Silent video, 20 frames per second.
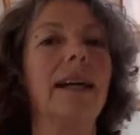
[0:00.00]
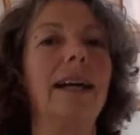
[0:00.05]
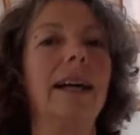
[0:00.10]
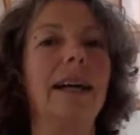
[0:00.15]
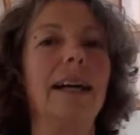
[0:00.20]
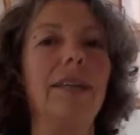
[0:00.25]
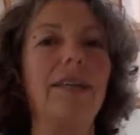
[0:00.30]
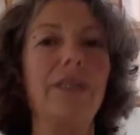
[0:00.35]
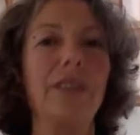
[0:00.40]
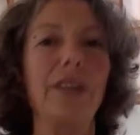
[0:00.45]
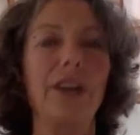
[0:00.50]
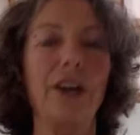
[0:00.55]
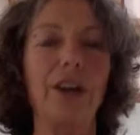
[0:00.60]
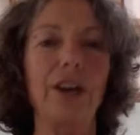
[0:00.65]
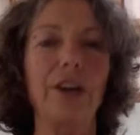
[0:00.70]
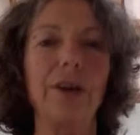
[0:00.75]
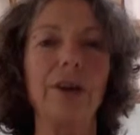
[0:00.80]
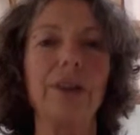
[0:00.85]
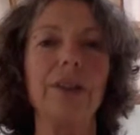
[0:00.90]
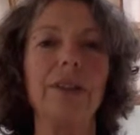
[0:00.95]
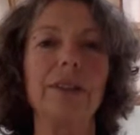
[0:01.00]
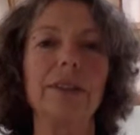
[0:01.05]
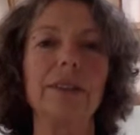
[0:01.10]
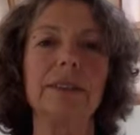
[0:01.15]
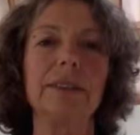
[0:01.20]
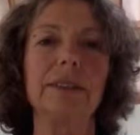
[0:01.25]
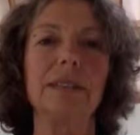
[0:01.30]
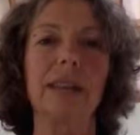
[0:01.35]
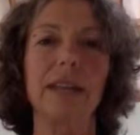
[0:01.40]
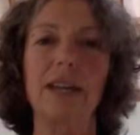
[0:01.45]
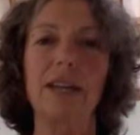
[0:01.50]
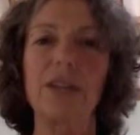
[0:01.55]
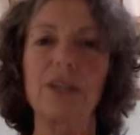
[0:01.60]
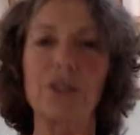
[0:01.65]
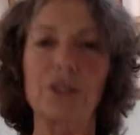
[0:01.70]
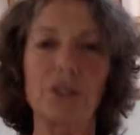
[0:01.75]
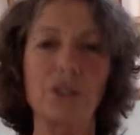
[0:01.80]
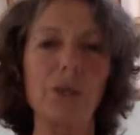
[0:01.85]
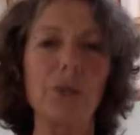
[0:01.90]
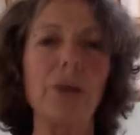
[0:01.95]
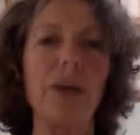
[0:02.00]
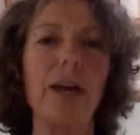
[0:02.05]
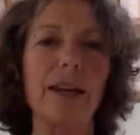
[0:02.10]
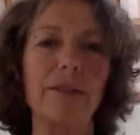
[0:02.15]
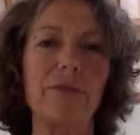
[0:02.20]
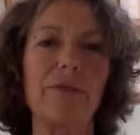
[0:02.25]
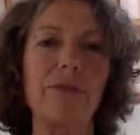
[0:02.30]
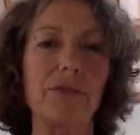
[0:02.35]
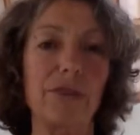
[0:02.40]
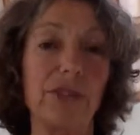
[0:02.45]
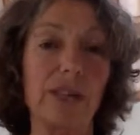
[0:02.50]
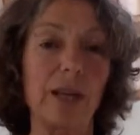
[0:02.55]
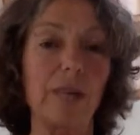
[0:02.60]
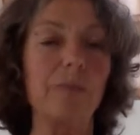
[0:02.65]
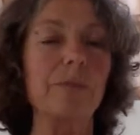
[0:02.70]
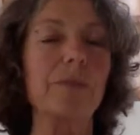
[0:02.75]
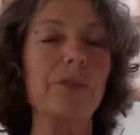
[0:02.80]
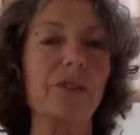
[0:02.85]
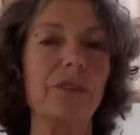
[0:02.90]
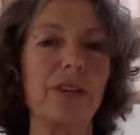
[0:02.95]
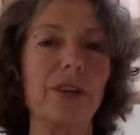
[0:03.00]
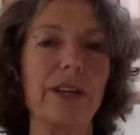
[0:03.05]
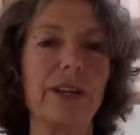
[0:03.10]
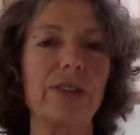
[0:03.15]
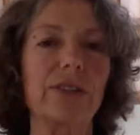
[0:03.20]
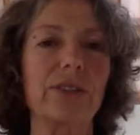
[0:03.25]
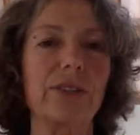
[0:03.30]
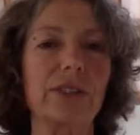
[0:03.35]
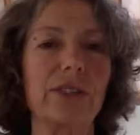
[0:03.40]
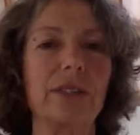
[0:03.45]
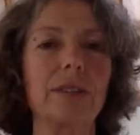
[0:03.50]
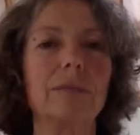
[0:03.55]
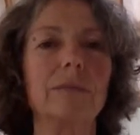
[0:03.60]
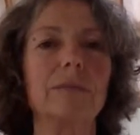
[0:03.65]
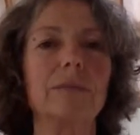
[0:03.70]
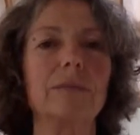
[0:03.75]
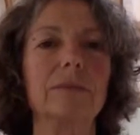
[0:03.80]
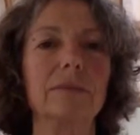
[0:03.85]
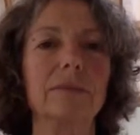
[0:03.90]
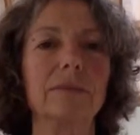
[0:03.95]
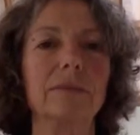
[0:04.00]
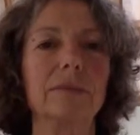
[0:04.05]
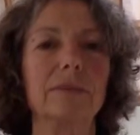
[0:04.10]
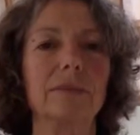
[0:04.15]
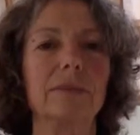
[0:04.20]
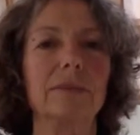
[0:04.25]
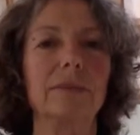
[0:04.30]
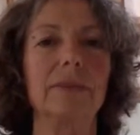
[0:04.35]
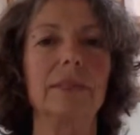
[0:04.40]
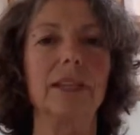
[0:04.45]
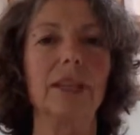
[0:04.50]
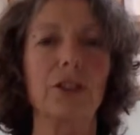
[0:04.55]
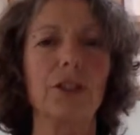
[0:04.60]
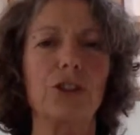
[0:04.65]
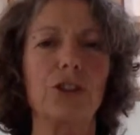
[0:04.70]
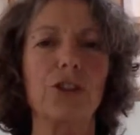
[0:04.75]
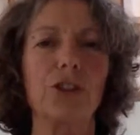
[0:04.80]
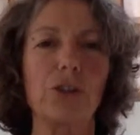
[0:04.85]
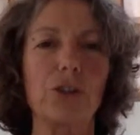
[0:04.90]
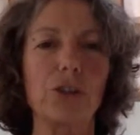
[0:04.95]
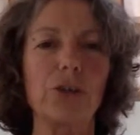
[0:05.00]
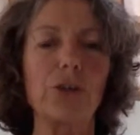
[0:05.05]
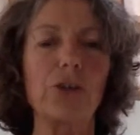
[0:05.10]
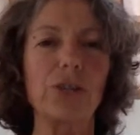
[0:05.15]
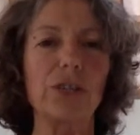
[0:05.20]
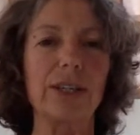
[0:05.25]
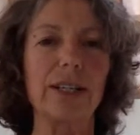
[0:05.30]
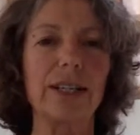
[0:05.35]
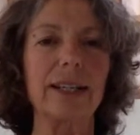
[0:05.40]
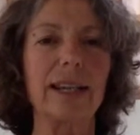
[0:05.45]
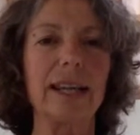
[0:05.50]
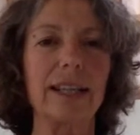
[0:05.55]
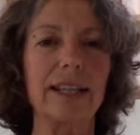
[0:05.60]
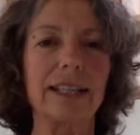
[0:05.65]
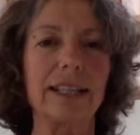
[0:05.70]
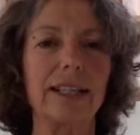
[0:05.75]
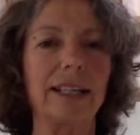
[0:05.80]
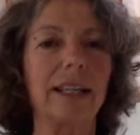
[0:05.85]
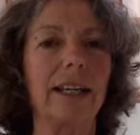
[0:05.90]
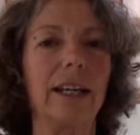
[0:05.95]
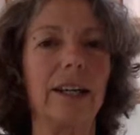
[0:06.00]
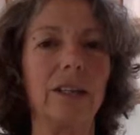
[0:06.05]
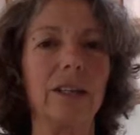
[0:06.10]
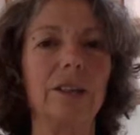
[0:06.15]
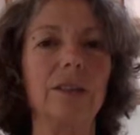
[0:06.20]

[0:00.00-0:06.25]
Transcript: Even though I still have some stress, I choose to let it go.